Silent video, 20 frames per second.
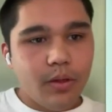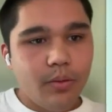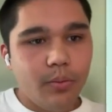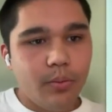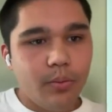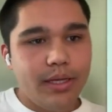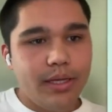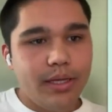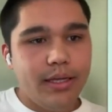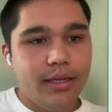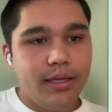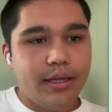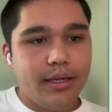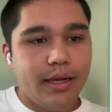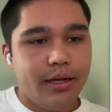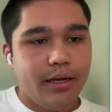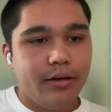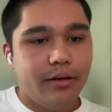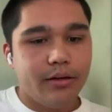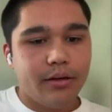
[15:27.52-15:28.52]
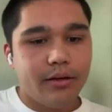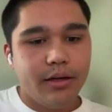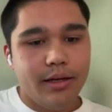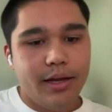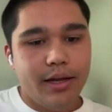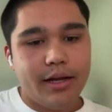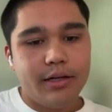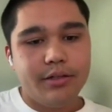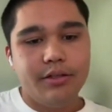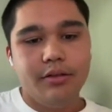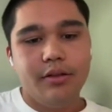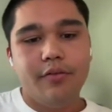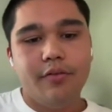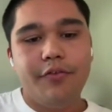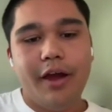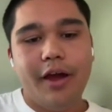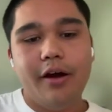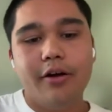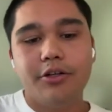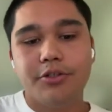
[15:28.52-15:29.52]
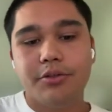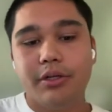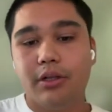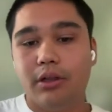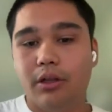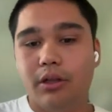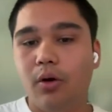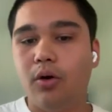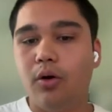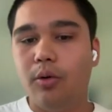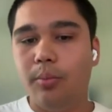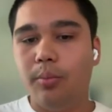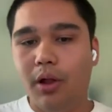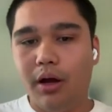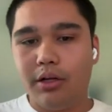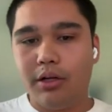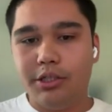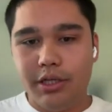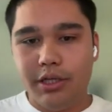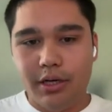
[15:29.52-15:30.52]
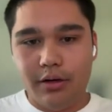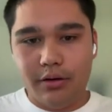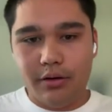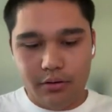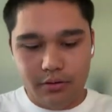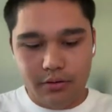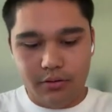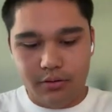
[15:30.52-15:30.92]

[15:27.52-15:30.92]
We can connect to the Foundry local blockchain.